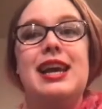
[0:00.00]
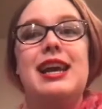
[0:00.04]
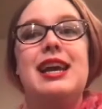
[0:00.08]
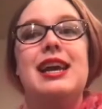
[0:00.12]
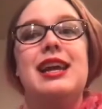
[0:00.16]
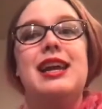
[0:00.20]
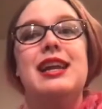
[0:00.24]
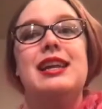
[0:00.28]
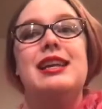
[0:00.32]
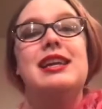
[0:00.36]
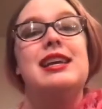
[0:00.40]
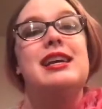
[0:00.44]

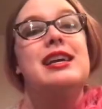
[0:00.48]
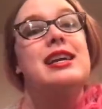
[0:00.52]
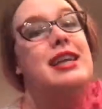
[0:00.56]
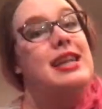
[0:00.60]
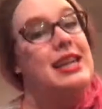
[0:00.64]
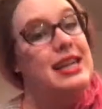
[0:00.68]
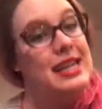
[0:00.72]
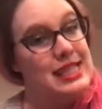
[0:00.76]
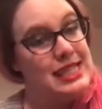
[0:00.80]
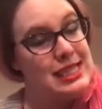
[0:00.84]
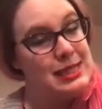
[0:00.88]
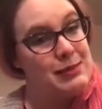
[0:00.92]
and
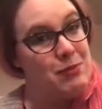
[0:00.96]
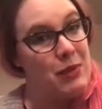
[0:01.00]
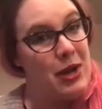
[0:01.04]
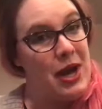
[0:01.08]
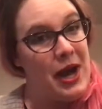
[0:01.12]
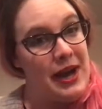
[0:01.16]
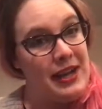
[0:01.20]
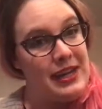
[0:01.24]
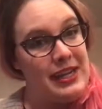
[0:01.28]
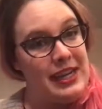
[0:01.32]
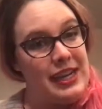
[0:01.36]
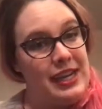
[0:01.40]
its
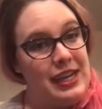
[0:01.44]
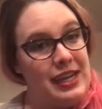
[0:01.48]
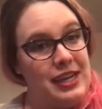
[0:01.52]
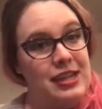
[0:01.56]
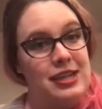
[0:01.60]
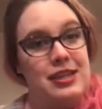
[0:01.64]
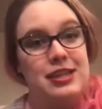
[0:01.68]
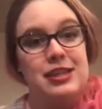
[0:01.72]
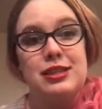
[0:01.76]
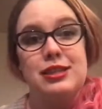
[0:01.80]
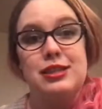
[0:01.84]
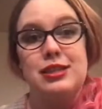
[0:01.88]
body.
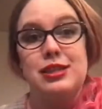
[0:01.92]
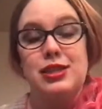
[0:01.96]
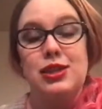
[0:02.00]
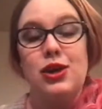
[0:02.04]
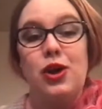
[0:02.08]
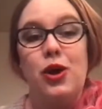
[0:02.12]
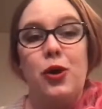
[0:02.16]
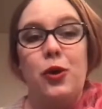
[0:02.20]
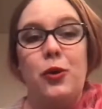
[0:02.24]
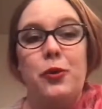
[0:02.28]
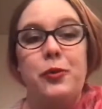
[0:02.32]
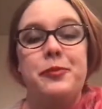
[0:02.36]

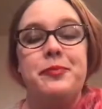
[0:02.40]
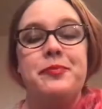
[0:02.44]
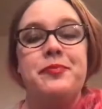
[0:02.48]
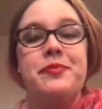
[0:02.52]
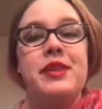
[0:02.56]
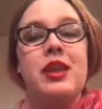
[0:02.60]
So